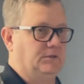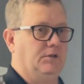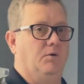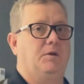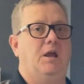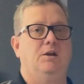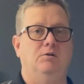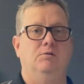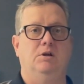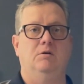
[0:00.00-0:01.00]
you know, can
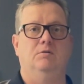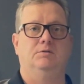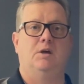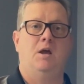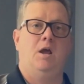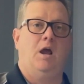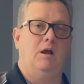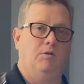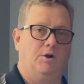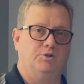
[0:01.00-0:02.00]
you use a
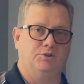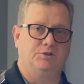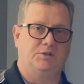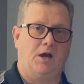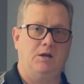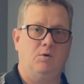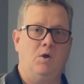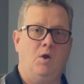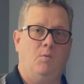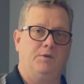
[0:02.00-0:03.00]
larger stud
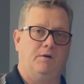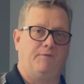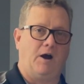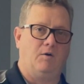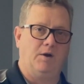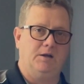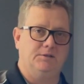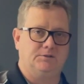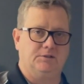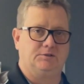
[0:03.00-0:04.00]
within a fire-rated
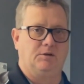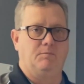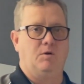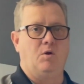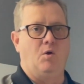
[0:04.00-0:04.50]
system,